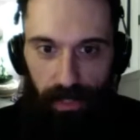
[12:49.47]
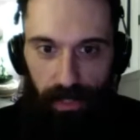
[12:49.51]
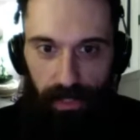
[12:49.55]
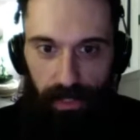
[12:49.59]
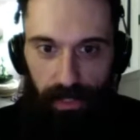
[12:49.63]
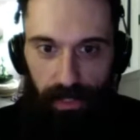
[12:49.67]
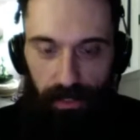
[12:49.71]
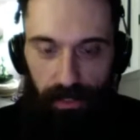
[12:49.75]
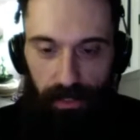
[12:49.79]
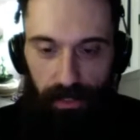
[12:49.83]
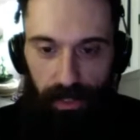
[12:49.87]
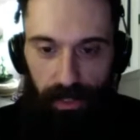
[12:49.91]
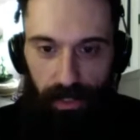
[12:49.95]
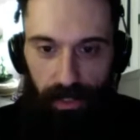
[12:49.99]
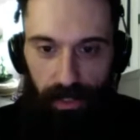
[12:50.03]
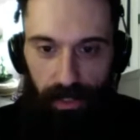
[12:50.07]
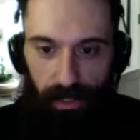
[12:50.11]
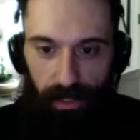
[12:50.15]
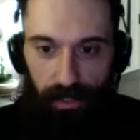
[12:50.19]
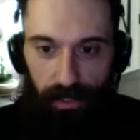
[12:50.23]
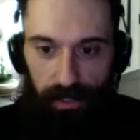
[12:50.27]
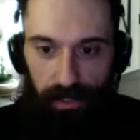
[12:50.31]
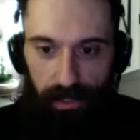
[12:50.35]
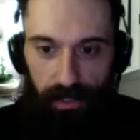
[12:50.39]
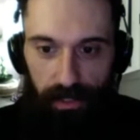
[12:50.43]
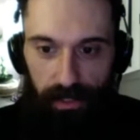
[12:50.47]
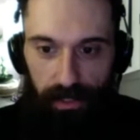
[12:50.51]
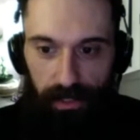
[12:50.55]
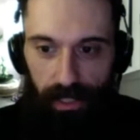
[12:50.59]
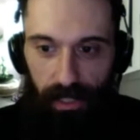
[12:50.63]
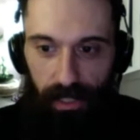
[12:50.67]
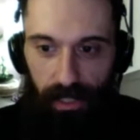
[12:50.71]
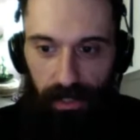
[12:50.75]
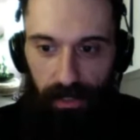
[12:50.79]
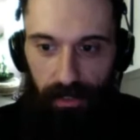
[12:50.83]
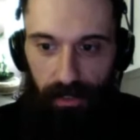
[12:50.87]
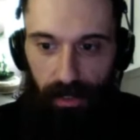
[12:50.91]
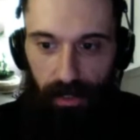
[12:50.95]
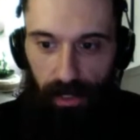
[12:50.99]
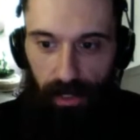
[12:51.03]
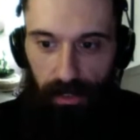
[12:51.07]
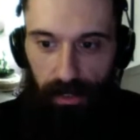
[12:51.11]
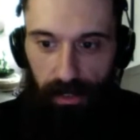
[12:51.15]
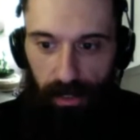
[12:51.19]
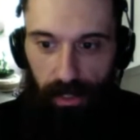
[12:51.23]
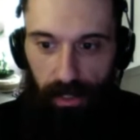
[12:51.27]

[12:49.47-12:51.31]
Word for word: is does not cross the